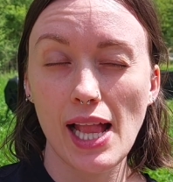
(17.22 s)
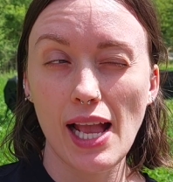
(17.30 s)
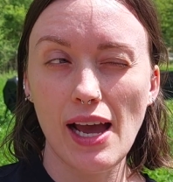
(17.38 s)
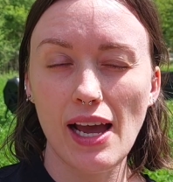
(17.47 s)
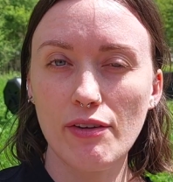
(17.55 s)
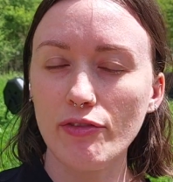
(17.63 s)

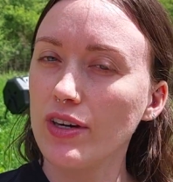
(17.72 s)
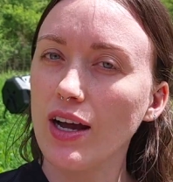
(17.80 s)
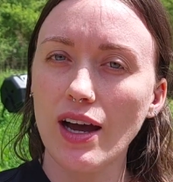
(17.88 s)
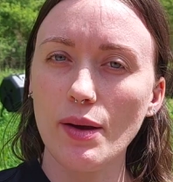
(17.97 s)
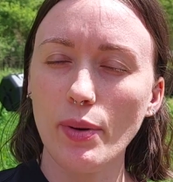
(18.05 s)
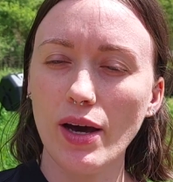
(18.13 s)
I
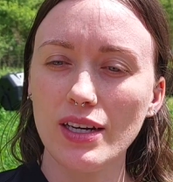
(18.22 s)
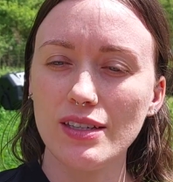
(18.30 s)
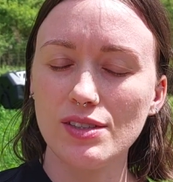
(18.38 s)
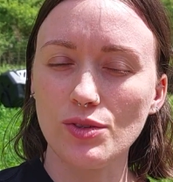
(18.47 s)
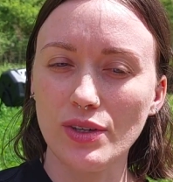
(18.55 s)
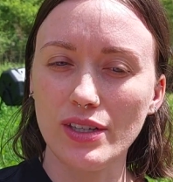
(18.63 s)
forgot potting
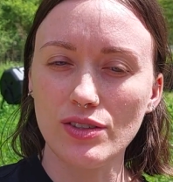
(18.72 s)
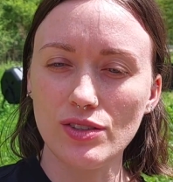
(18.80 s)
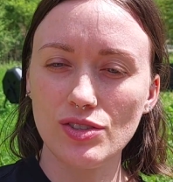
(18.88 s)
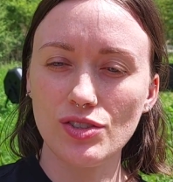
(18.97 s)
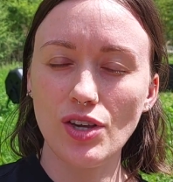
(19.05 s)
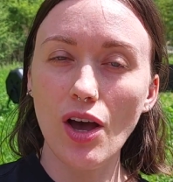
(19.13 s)
soil,
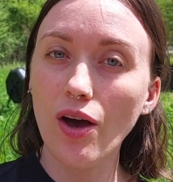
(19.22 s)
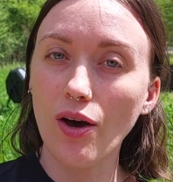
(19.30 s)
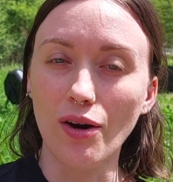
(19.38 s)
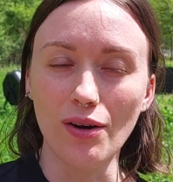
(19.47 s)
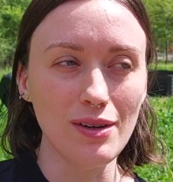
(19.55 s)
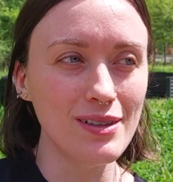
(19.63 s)

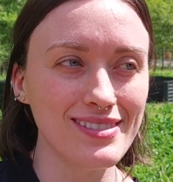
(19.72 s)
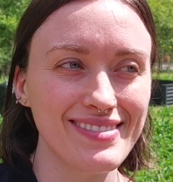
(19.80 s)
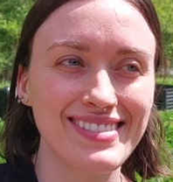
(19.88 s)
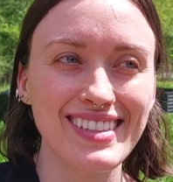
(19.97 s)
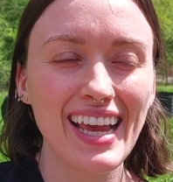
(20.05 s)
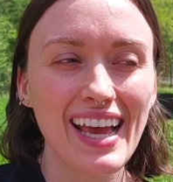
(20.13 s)
so
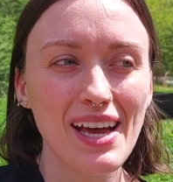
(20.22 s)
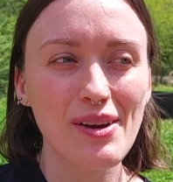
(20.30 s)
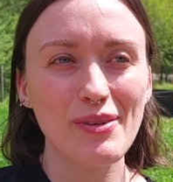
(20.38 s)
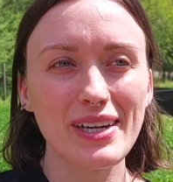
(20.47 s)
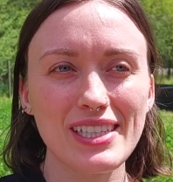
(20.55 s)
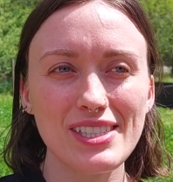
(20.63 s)

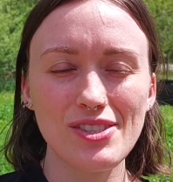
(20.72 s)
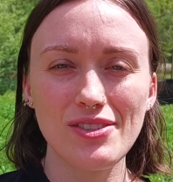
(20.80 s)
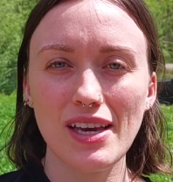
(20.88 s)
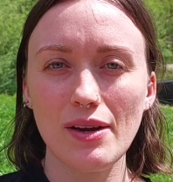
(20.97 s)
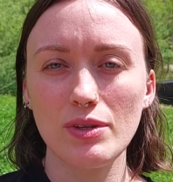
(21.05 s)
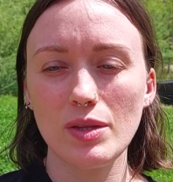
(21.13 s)
we're gonna do
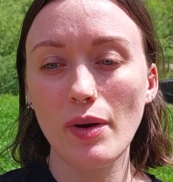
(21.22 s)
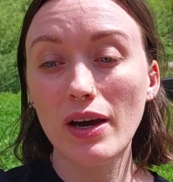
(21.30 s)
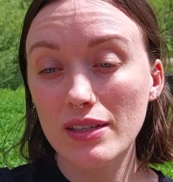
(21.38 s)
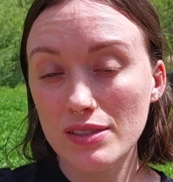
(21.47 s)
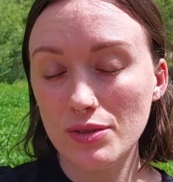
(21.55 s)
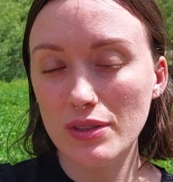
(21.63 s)
that when the
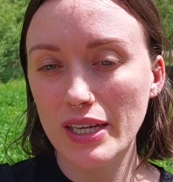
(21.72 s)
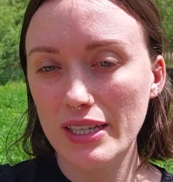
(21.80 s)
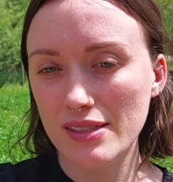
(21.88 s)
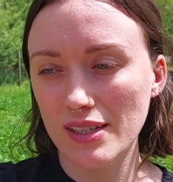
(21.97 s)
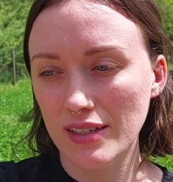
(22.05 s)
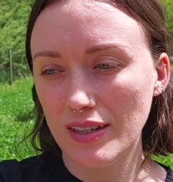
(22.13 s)
potting soil gets
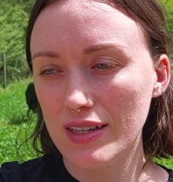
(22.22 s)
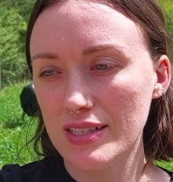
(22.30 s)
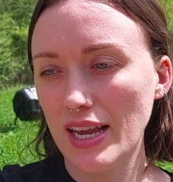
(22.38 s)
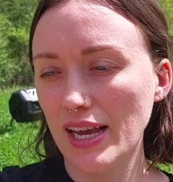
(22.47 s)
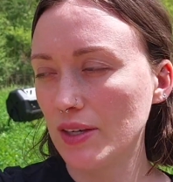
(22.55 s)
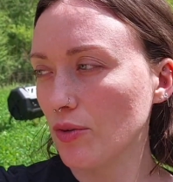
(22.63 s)
here because I
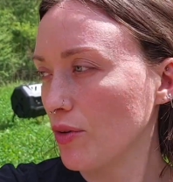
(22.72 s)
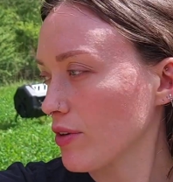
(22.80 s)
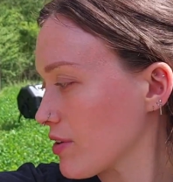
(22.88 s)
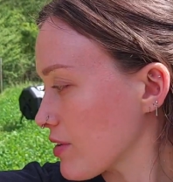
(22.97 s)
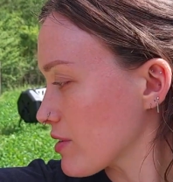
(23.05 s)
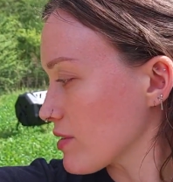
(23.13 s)
had to
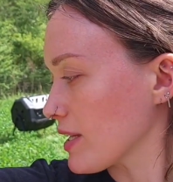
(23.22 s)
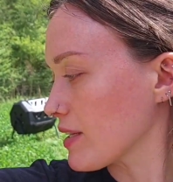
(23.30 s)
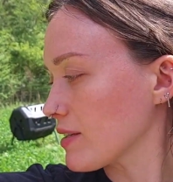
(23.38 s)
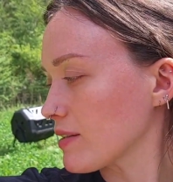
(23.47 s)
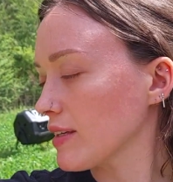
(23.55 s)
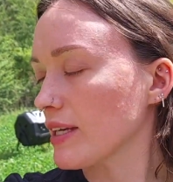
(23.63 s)
order like
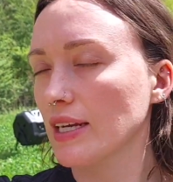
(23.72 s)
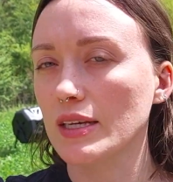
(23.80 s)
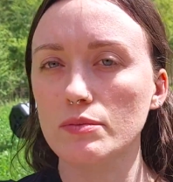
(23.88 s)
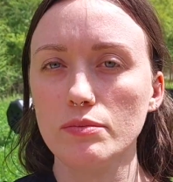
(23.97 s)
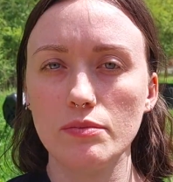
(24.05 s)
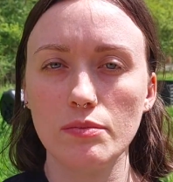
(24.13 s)
it
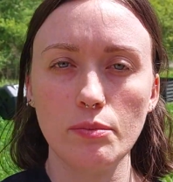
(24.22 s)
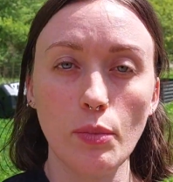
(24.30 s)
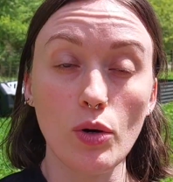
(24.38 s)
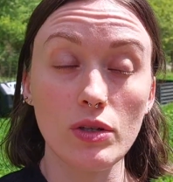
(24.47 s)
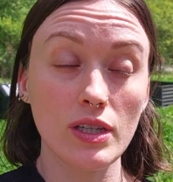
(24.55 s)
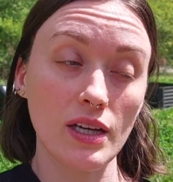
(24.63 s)
in
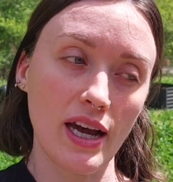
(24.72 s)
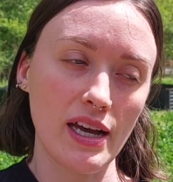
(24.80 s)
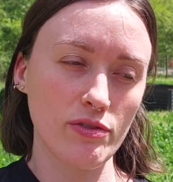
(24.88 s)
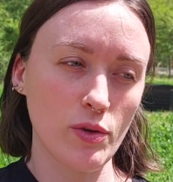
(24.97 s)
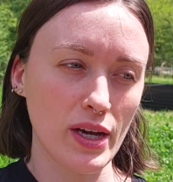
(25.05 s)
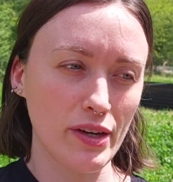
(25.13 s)
bulk. I have
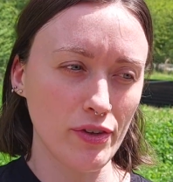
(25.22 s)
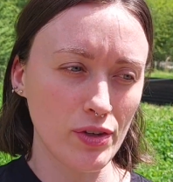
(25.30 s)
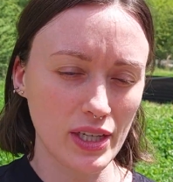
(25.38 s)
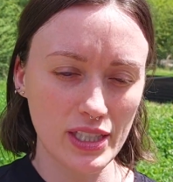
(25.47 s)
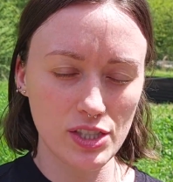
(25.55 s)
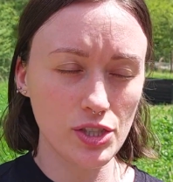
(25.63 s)
quite a few I
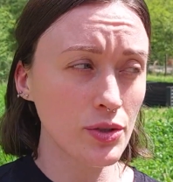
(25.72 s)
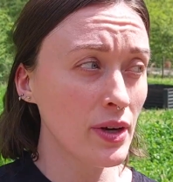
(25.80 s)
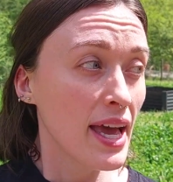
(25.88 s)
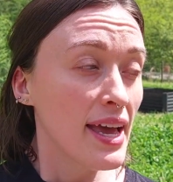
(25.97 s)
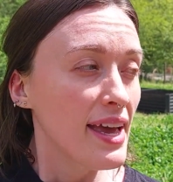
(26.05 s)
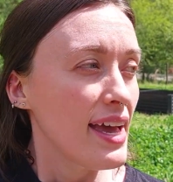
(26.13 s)
need to do,
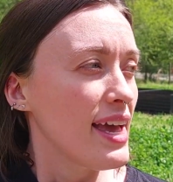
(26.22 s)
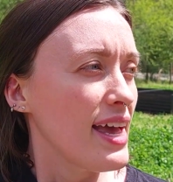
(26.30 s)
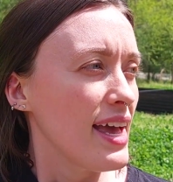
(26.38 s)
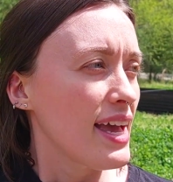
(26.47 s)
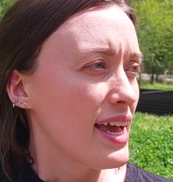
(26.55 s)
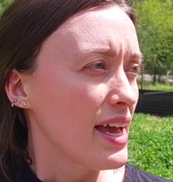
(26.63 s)

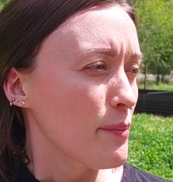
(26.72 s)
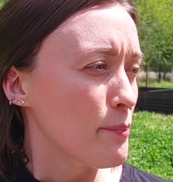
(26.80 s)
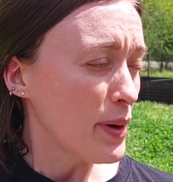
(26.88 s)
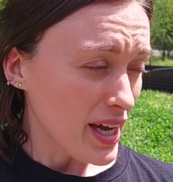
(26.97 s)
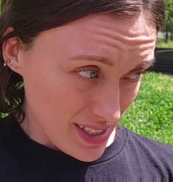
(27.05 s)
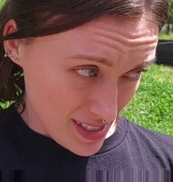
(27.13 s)

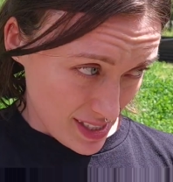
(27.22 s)
but